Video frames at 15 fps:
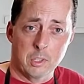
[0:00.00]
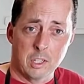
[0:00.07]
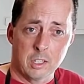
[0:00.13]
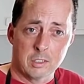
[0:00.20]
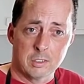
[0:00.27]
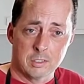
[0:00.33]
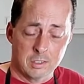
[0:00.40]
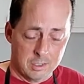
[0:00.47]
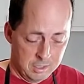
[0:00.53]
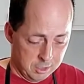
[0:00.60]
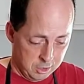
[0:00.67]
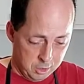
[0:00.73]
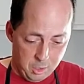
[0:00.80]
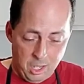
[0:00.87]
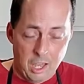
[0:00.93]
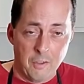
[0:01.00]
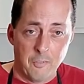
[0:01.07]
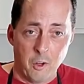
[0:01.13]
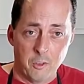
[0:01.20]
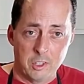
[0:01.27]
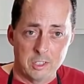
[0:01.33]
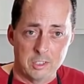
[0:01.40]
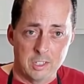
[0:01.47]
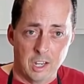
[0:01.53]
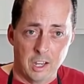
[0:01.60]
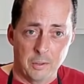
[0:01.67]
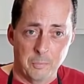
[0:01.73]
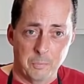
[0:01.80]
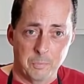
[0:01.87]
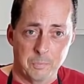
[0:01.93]
this so I have all these
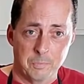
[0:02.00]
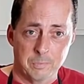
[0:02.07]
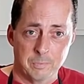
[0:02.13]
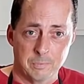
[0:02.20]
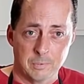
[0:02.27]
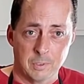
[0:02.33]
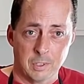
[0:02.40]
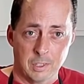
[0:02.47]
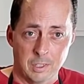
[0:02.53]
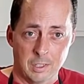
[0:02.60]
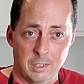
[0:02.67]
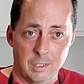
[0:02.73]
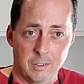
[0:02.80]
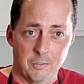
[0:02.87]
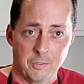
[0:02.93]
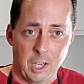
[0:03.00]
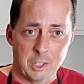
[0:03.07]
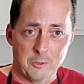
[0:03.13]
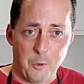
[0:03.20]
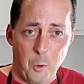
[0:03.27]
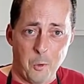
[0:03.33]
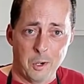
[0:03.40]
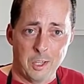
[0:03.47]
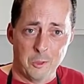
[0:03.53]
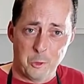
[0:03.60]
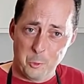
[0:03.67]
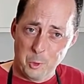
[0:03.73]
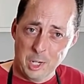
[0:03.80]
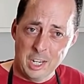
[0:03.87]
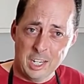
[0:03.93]
done. Fast forward in
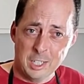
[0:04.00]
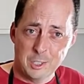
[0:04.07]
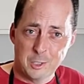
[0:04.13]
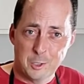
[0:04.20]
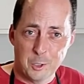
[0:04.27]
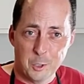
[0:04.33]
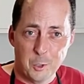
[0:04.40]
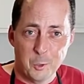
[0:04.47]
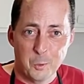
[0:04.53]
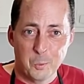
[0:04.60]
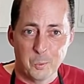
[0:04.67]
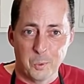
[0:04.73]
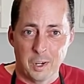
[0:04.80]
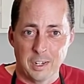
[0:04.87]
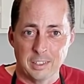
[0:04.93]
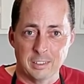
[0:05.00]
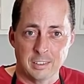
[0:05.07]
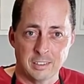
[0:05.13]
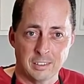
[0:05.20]
3, 2, 1.